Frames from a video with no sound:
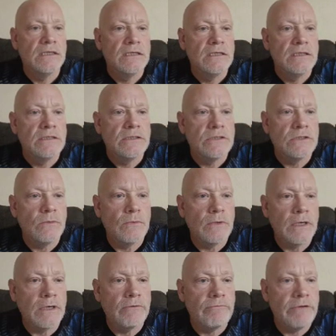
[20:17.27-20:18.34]
So we're going to
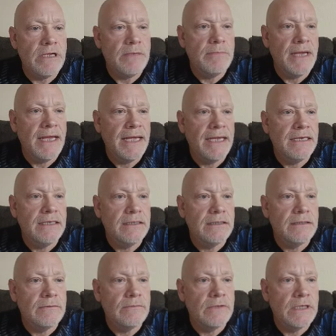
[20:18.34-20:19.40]
rebet. We're
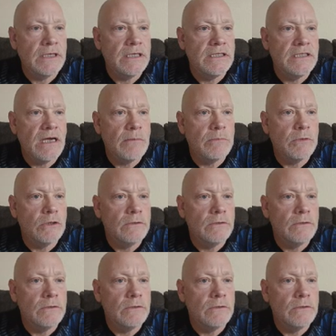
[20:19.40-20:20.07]
going to double.